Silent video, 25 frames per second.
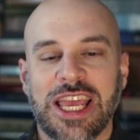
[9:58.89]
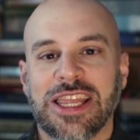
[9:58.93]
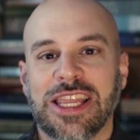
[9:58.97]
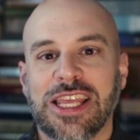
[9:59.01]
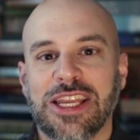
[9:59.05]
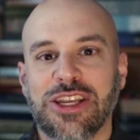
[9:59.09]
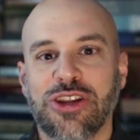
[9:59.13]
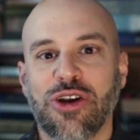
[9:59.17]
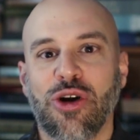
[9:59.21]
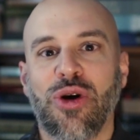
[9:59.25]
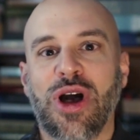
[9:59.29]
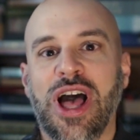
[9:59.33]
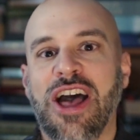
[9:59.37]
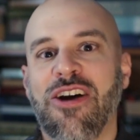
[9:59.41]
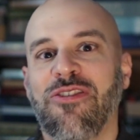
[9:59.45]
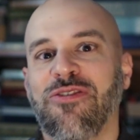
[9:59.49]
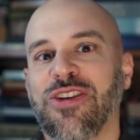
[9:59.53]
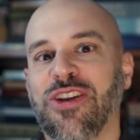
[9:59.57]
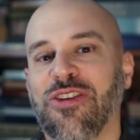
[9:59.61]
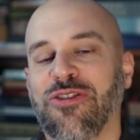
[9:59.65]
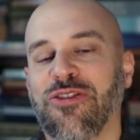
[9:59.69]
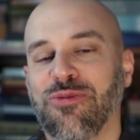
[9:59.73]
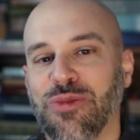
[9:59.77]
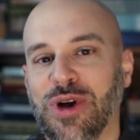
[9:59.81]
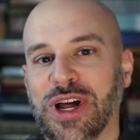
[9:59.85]
They don't have
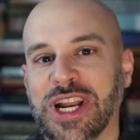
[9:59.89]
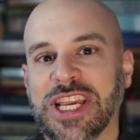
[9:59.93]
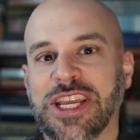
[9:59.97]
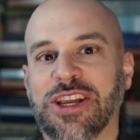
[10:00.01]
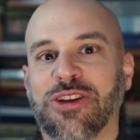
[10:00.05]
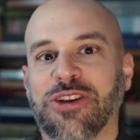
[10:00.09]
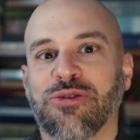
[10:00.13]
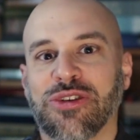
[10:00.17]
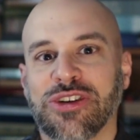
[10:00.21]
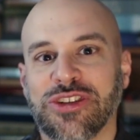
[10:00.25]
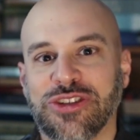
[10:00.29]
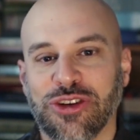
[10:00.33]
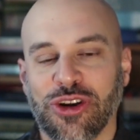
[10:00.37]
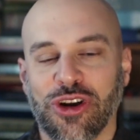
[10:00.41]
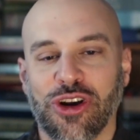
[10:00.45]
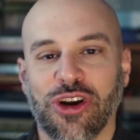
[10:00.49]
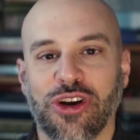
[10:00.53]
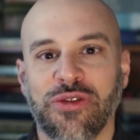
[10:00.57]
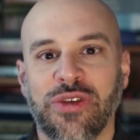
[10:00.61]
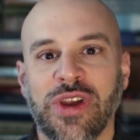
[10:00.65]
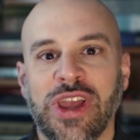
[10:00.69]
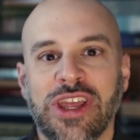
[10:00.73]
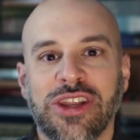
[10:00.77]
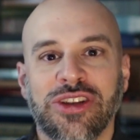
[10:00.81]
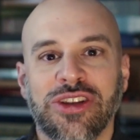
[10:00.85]
enough money in
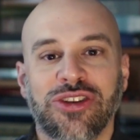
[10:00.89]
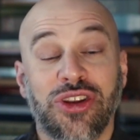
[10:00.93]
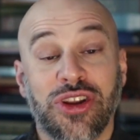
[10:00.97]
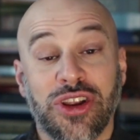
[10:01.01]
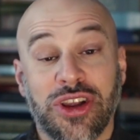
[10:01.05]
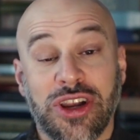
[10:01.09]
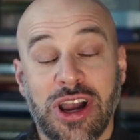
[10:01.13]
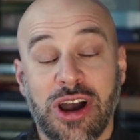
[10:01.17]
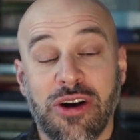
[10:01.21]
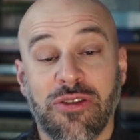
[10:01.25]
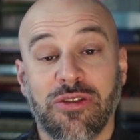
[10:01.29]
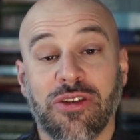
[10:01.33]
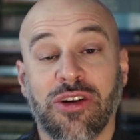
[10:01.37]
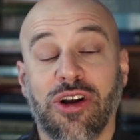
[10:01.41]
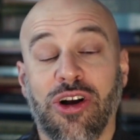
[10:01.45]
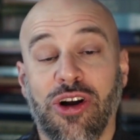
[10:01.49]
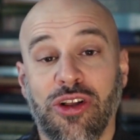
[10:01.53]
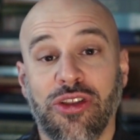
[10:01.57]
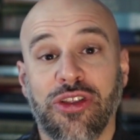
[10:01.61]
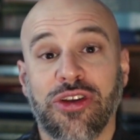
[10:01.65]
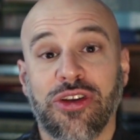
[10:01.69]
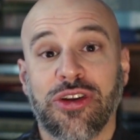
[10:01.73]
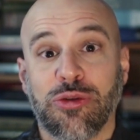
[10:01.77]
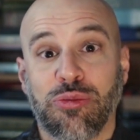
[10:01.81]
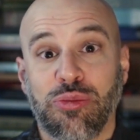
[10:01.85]
reserve to cover
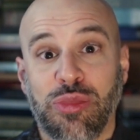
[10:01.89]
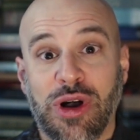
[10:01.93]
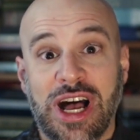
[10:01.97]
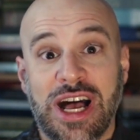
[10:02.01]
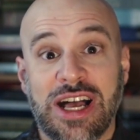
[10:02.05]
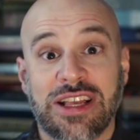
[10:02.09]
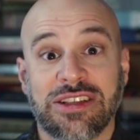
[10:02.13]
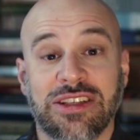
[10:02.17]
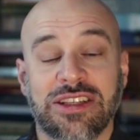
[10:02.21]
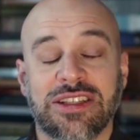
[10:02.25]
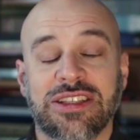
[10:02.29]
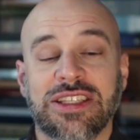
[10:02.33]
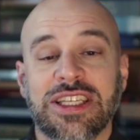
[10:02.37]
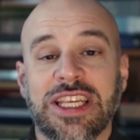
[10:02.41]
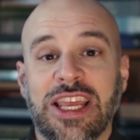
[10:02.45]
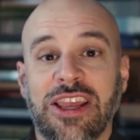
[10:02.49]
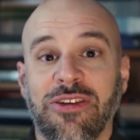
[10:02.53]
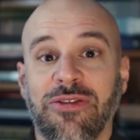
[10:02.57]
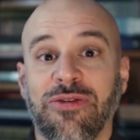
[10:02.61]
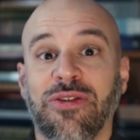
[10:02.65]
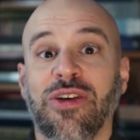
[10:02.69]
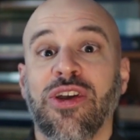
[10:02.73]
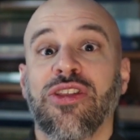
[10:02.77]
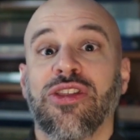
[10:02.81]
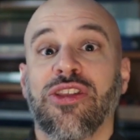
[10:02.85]
all their deposits
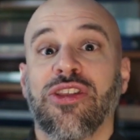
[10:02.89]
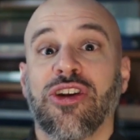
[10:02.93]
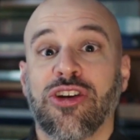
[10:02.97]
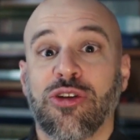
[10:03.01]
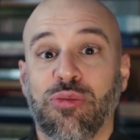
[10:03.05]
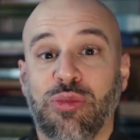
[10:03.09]
if their